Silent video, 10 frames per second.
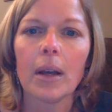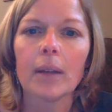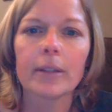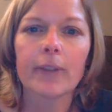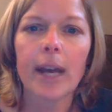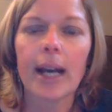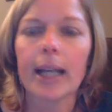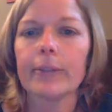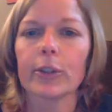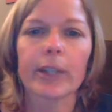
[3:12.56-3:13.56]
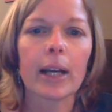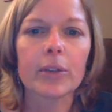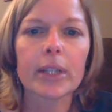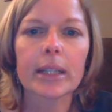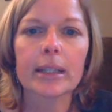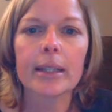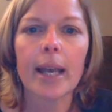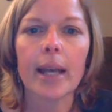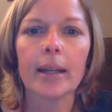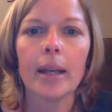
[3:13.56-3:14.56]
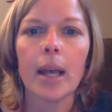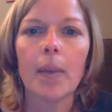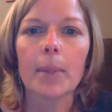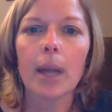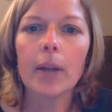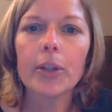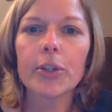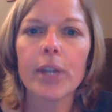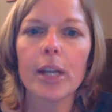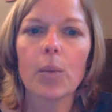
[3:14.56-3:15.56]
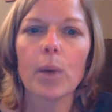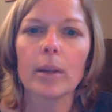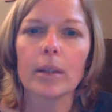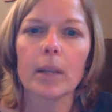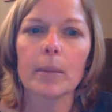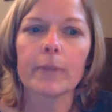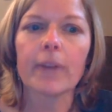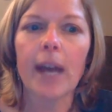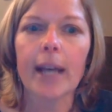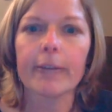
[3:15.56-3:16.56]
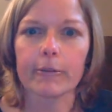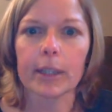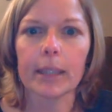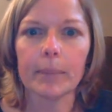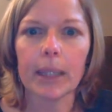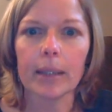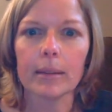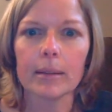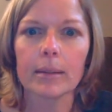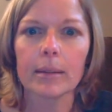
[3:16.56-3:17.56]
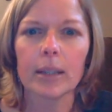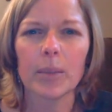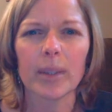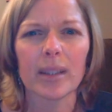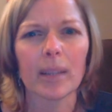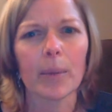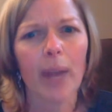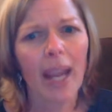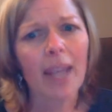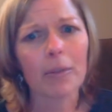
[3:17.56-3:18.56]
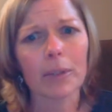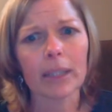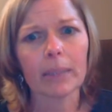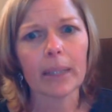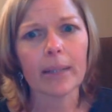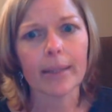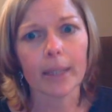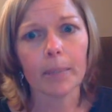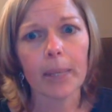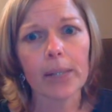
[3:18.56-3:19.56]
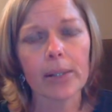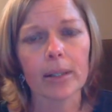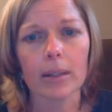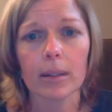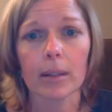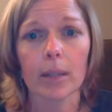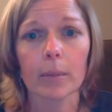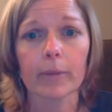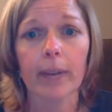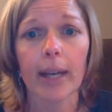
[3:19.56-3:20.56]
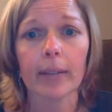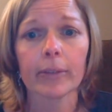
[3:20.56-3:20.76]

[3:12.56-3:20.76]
to 5 or counting to 10, but understanding what the number 5 really means and what the number 8 really means in comparison to the number 5.